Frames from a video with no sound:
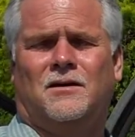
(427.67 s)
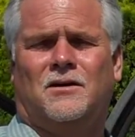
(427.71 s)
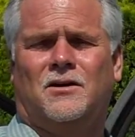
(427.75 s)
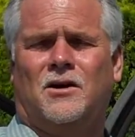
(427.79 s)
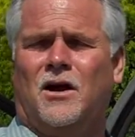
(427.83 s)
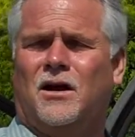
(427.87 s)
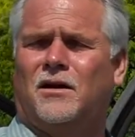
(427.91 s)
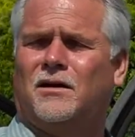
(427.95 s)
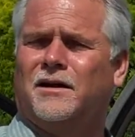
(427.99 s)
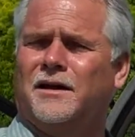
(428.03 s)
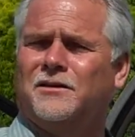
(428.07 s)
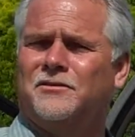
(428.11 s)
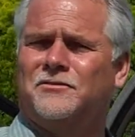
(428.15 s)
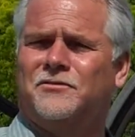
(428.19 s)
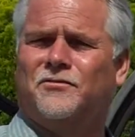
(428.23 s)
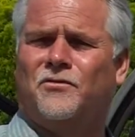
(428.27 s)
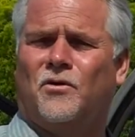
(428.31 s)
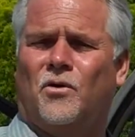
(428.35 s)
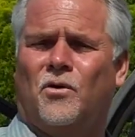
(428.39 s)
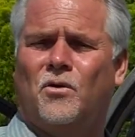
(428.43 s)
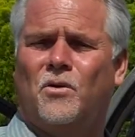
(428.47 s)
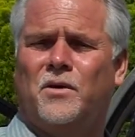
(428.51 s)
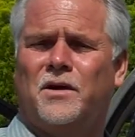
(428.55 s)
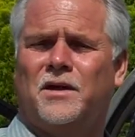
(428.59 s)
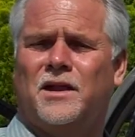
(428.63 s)
The car has
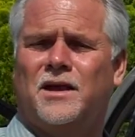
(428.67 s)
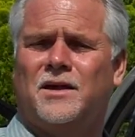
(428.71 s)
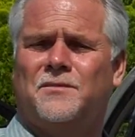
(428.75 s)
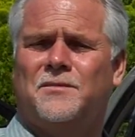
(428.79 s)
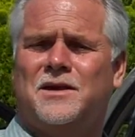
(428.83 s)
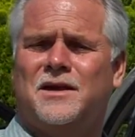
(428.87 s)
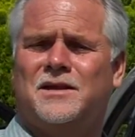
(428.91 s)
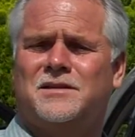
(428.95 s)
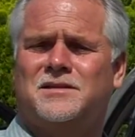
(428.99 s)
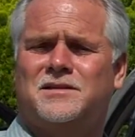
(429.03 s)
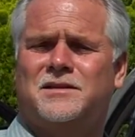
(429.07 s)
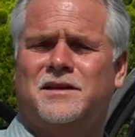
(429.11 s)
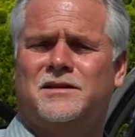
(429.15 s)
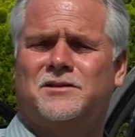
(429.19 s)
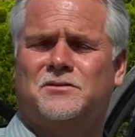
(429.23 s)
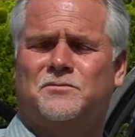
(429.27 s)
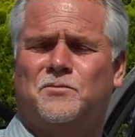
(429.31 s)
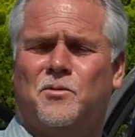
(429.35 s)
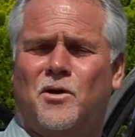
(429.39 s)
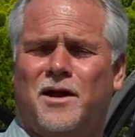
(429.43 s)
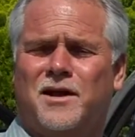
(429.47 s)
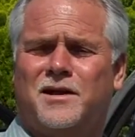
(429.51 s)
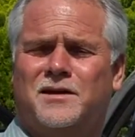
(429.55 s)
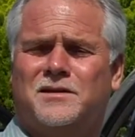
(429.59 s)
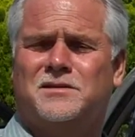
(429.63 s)
4-wheel ABS disc
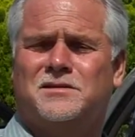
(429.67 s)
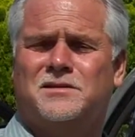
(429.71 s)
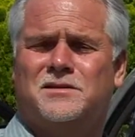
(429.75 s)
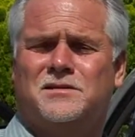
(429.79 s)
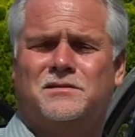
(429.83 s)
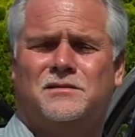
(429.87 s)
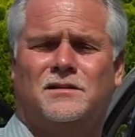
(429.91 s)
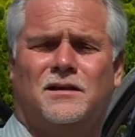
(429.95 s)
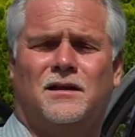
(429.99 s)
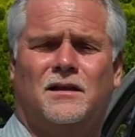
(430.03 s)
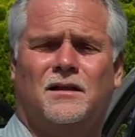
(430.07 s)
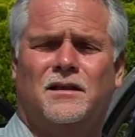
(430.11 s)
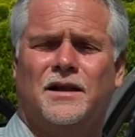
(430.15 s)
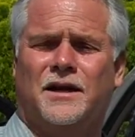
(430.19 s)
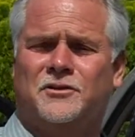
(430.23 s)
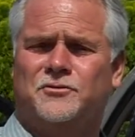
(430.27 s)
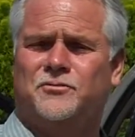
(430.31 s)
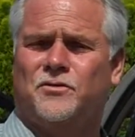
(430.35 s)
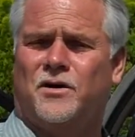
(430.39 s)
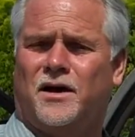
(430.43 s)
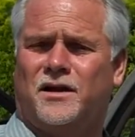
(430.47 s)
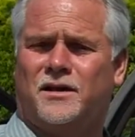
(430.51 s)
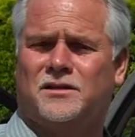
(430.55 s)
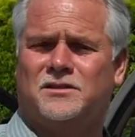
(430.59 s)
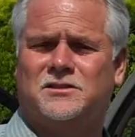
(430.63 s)
brakes,
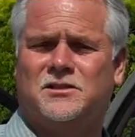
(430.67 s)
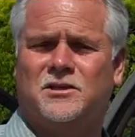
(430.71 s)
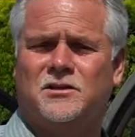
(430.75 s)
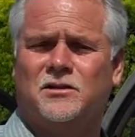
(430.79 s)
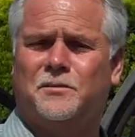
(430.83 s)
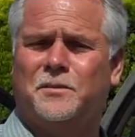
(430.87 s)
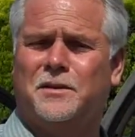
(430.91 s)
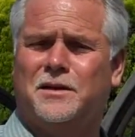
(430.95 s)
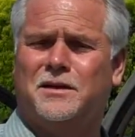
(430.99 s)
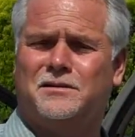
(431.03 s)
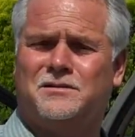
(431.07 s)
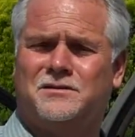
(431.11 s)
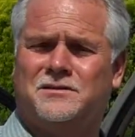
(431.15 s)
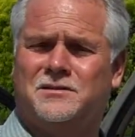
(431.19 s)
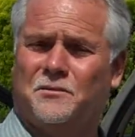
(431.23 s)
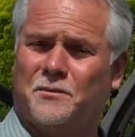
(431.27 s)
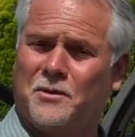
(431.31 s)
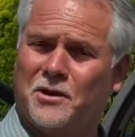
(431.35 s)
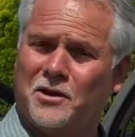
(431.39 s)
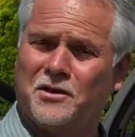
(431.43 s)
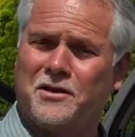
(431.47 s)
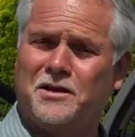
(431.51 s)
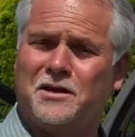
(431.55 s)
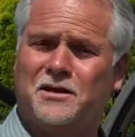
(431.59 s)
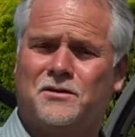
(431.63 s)
electronic
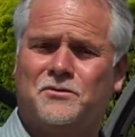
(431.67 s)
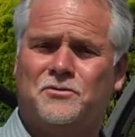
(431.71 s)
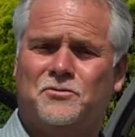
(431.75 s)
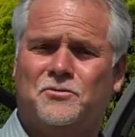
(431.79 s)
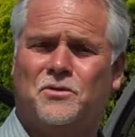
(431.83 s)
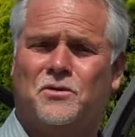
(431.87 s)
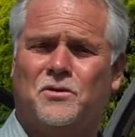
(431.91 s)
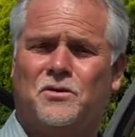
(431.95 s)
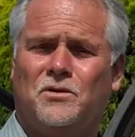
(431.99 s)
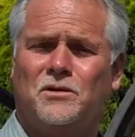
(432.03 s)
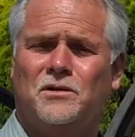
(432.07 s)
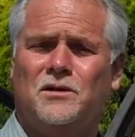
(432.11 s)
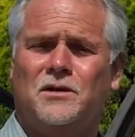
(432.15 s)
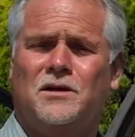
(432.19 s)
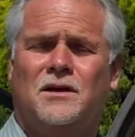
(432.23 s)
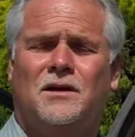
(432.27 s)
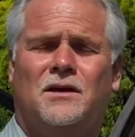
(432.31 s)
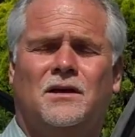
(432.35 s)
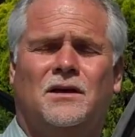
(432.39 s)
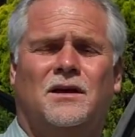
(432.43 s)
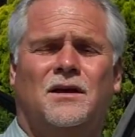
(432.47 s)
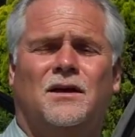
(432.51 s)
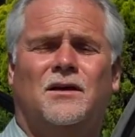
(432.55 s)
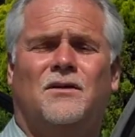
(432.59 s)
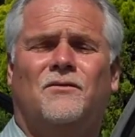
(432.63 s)
stability control,
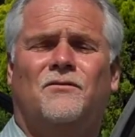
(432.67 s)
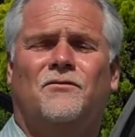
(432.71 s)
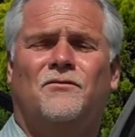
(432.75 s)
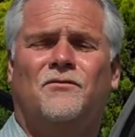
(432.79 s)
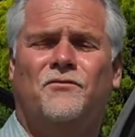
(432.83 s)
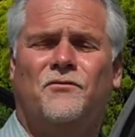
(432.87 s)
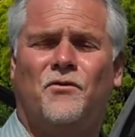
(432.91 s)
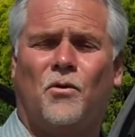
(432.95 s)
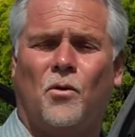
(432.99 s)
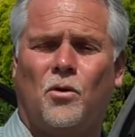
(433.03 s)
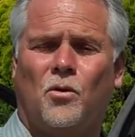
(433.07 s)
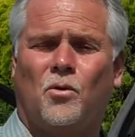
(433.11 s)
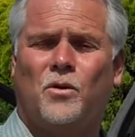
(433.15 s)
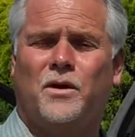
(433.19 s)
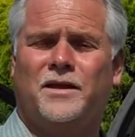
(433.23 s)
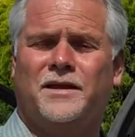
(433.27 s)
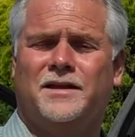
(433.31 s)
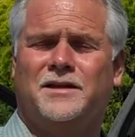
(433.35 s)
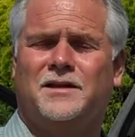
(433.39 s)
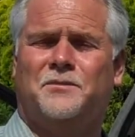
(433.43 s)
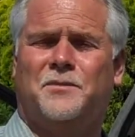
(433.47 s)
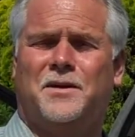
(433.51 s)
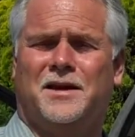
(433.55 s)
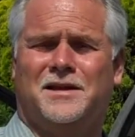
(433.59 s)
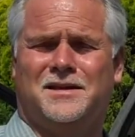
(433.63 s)
4-wheel
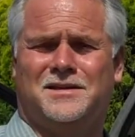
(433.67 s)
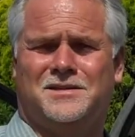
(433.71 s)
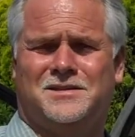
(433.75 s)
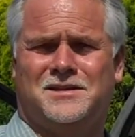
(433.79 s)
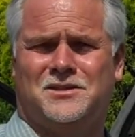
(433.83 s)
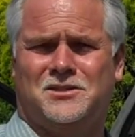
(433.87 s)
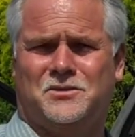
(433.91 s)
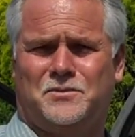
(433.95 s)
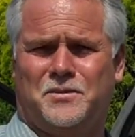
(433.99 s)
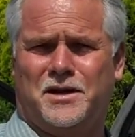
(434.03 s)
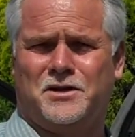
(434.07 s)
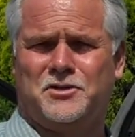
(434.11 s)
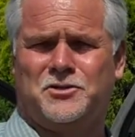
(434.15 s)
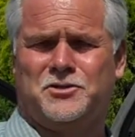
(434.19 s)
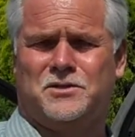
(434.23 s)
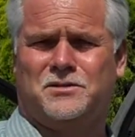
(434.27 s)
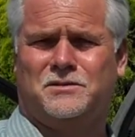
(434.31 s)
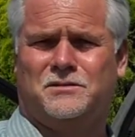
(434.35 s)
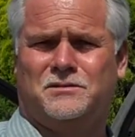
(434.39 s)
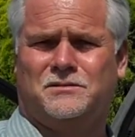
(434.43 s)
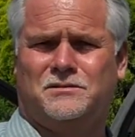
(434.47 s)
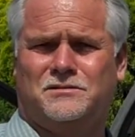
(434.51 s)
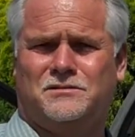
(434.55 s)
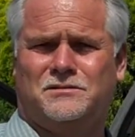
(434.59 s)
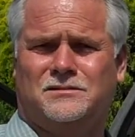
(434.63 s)
independent suspension,
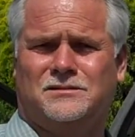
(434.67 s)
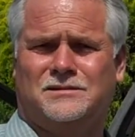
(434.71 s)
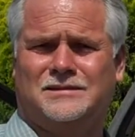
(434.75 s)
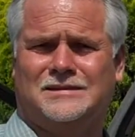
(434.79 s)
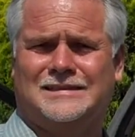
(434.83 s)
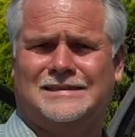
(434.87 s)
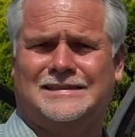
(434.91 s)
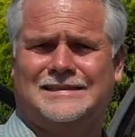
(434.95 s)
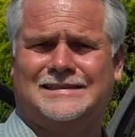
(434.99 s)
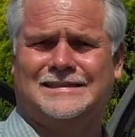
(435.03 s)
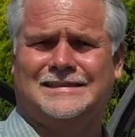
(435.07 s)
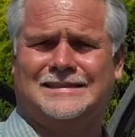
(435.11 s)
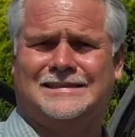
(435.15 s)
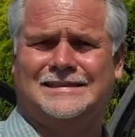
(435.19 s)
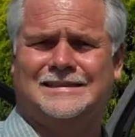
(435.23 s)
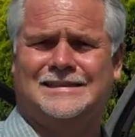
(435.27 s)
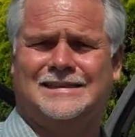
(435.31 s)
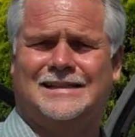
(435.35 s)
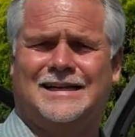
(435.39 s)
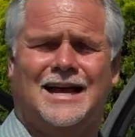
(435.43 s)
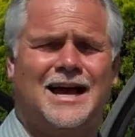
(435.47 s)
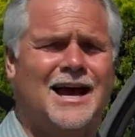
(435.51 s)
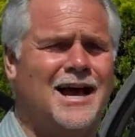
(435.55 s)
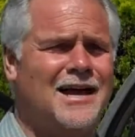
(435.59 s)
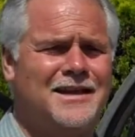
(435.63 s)

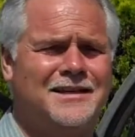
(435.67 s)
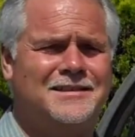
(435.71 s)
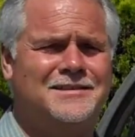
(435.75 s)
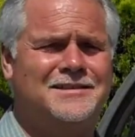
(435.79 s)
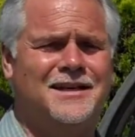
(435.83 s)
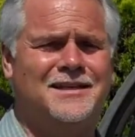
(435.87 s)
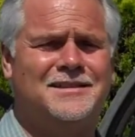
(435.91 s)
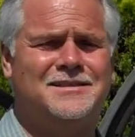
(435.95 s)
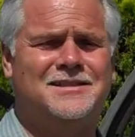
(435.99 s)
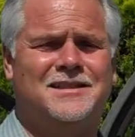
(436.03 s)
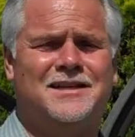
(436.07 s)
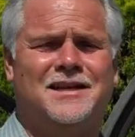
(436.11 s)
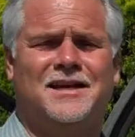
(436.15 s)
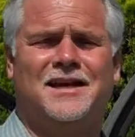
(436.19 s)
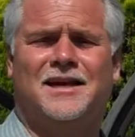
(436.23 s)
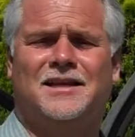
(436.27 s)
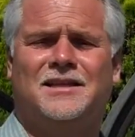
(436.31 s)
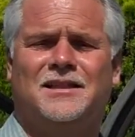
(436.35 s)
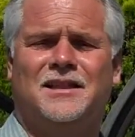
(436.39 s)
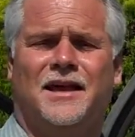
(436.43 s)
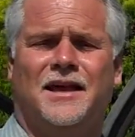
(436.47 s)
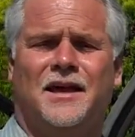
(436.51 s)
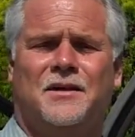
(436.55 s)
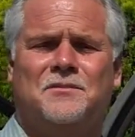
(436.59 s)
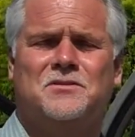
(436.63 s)
high-intensity
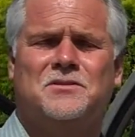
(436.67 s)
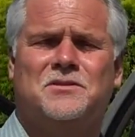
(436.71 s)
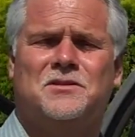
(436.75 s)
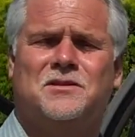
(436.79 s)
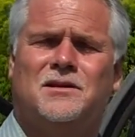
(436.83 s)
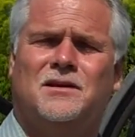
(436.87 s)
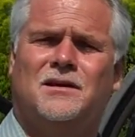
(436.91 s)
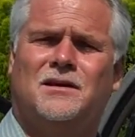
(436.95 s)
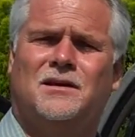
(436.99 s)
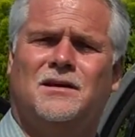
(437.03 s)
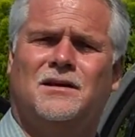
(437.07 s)
headlamps,